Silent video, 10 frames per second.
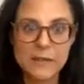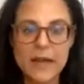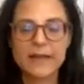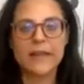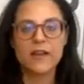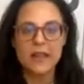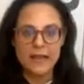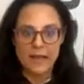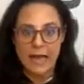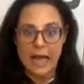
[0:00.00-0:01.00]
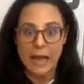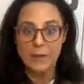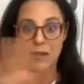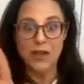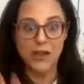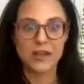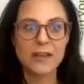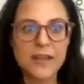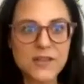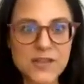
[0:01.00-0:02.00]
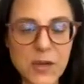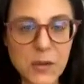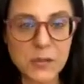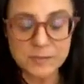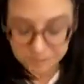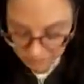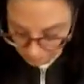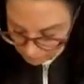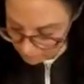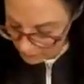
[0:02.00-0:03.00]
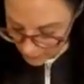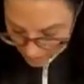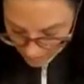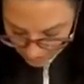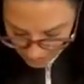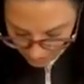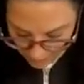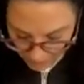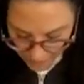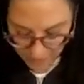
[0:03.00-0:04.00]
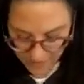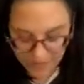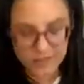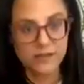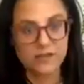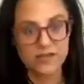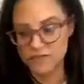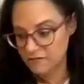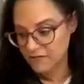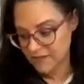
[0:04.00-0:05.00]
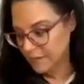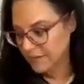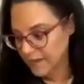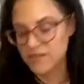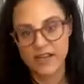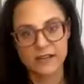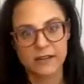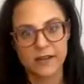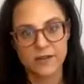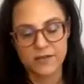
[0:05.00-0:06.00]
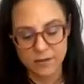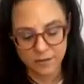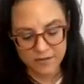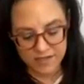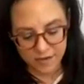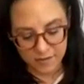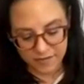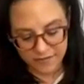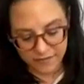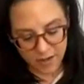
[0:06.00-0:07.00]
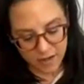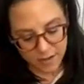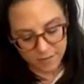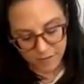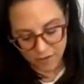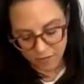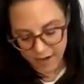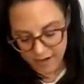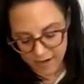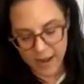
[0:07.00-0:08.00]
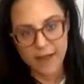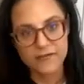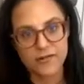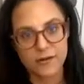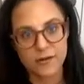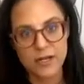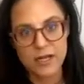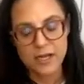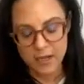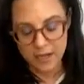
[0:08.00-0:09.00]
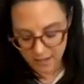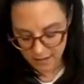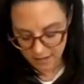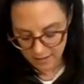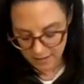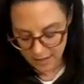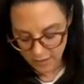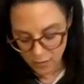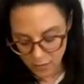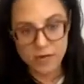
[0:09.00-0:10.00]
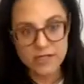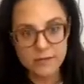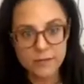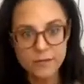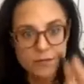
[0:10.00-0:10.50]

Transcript: I'm out of there. I'm good. So the gentle leader is simply a gentle leader. So it was created after a horse,